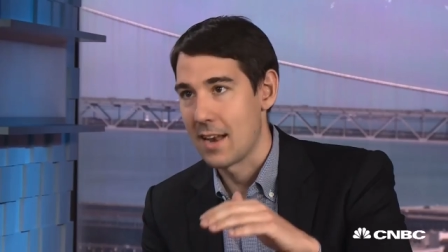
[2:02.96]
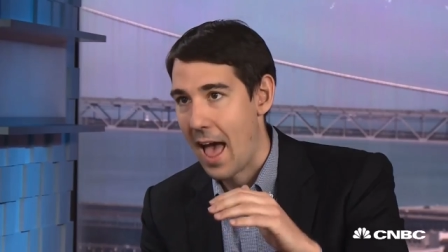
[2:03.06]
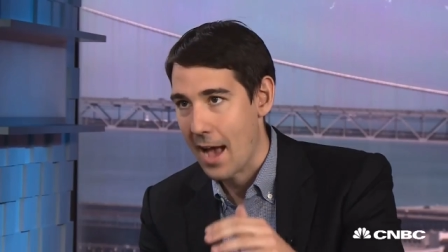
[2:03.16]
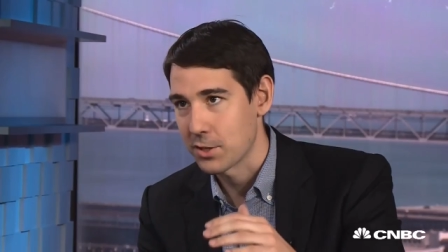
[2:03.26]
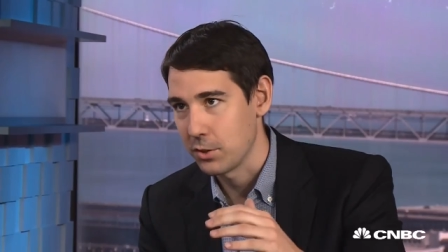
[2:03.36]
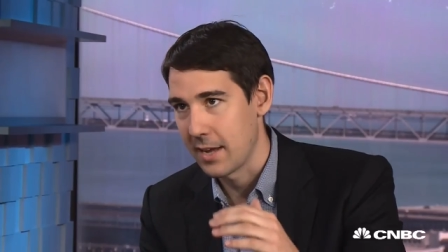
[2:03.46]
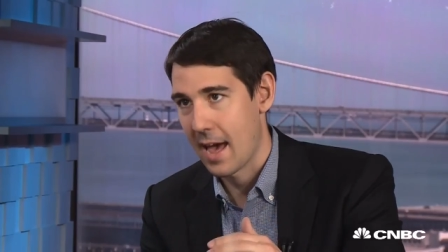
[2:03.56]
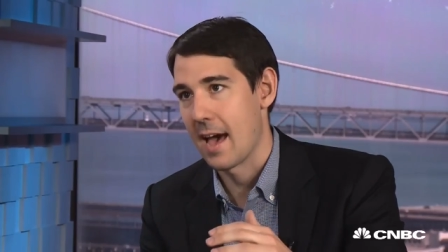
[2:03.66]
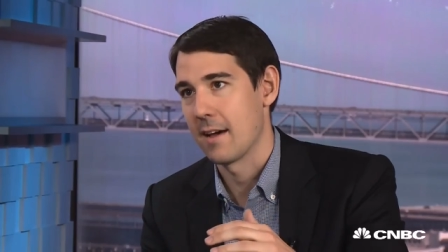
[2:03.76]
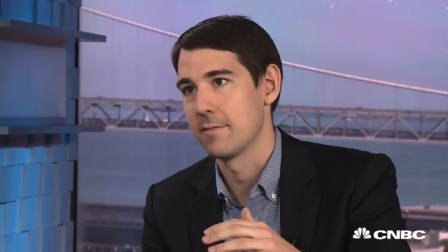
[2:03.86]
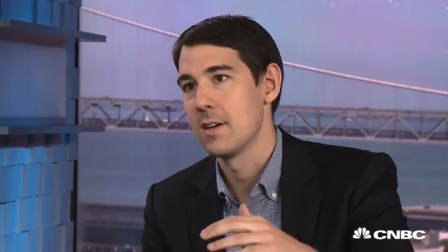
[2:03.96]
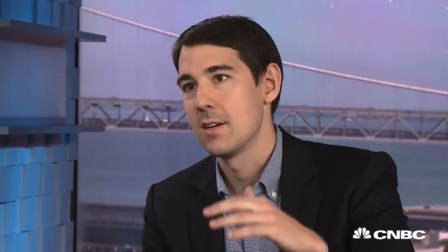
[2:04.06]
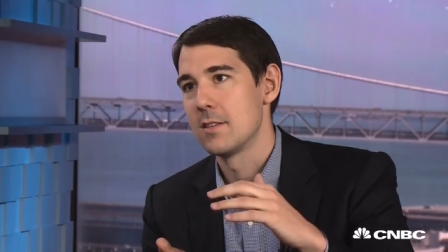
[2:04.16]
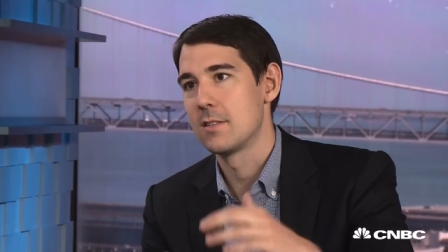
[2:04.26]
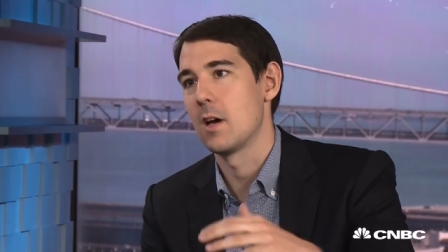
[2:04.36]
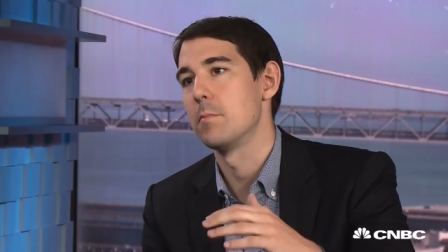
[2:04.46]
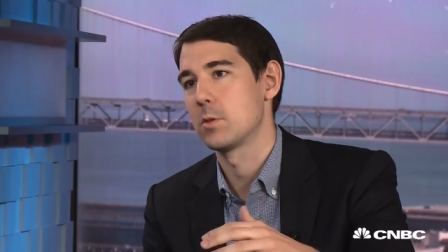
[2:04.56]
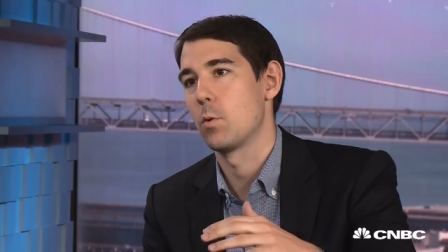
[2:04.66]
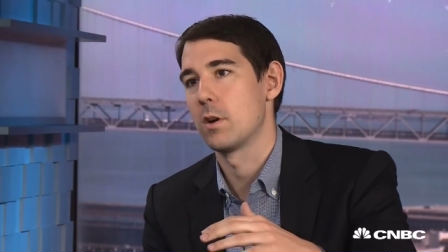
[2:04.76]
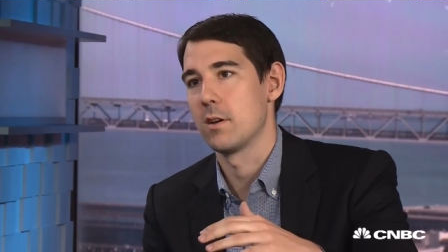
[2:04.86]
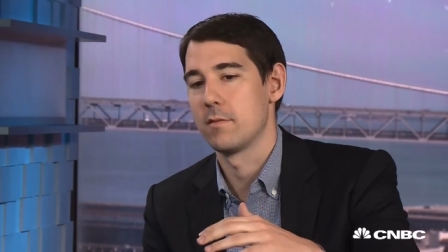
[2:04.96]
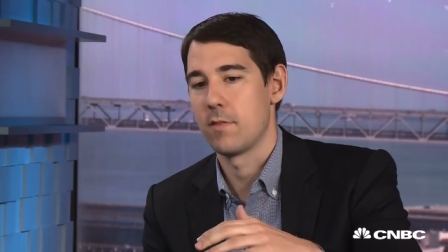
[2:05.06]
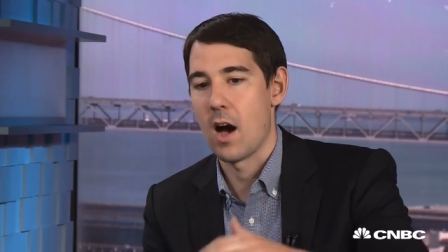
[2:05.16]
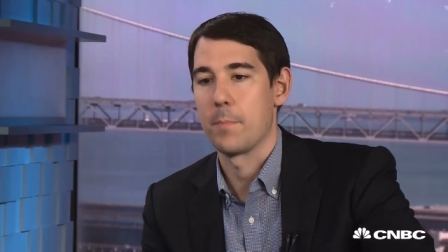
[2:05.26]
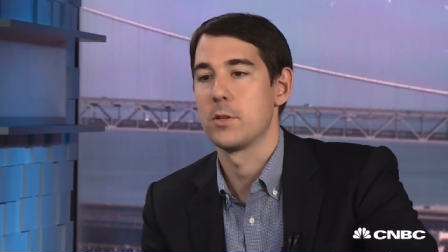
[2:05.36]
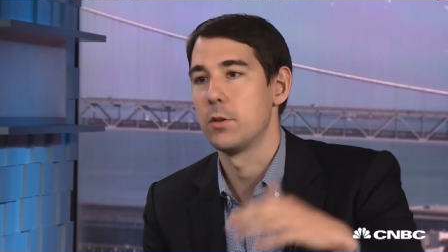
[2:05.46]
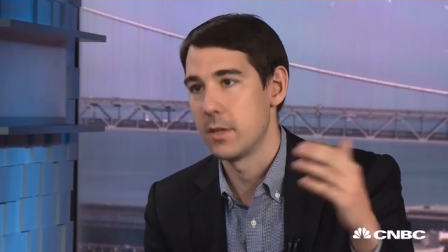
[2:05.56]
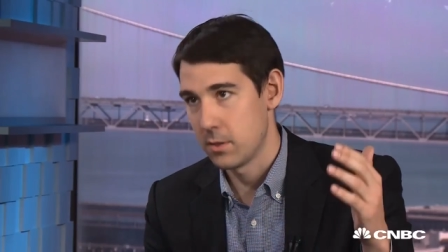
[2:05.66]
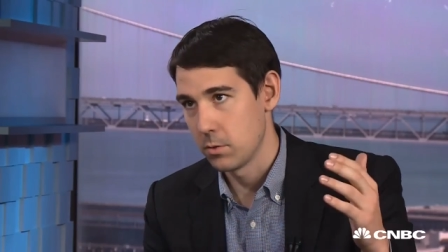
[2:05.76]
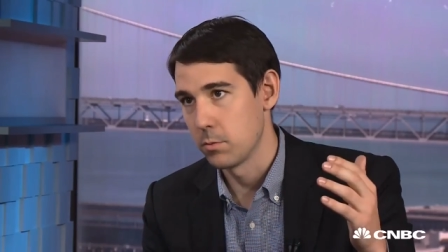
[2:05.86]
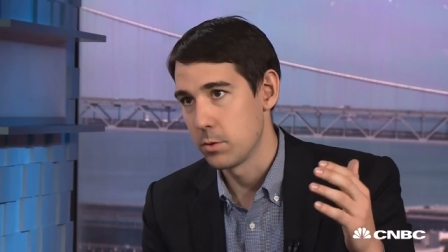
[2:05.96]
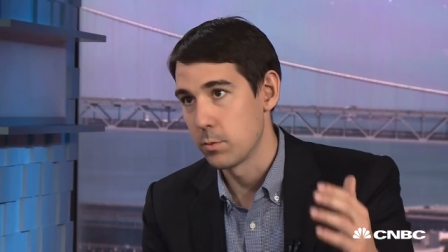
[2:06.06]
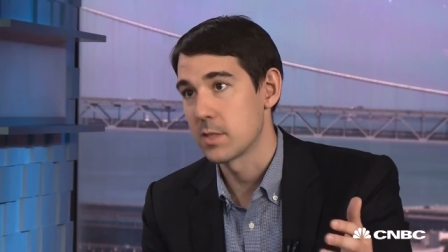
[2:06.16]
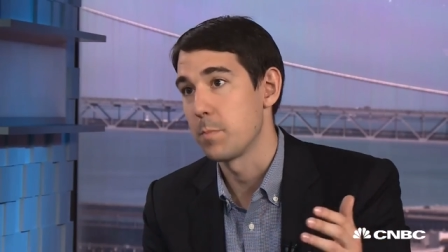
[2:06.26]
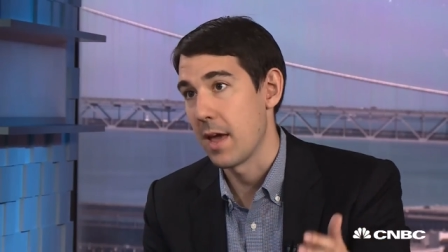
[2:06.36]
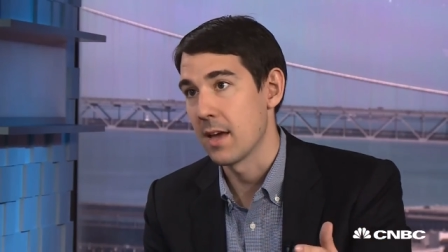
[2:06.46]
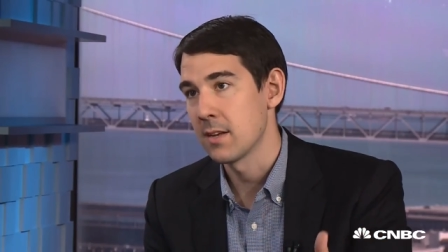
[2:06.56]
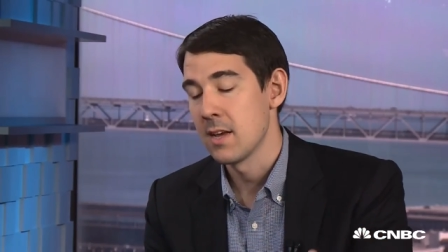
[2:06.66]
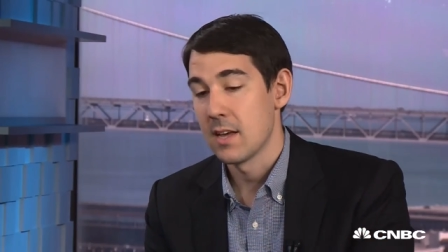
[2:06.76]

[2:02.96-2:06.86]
that actually have some sort of opportunity to, to expand?